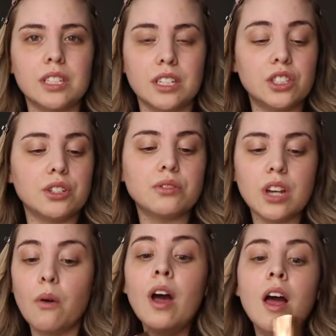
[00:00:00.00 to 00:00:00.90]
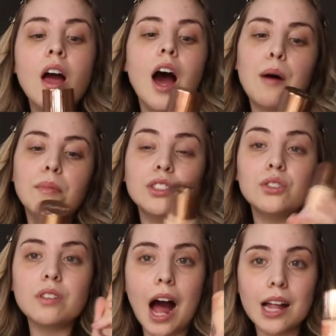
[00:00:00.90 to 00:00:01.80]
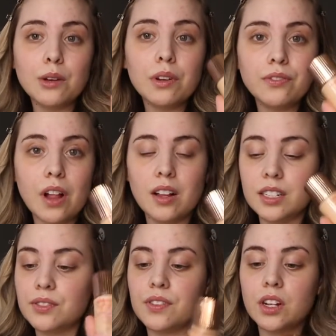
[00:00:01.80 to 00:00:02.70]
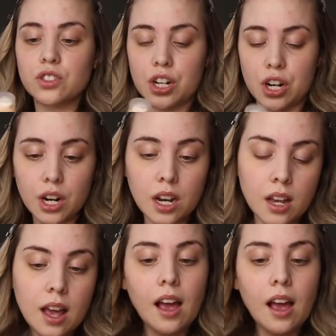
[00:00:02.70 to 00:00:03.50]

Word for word: these too. So I'm gonna do the Hollywood Flawless Filter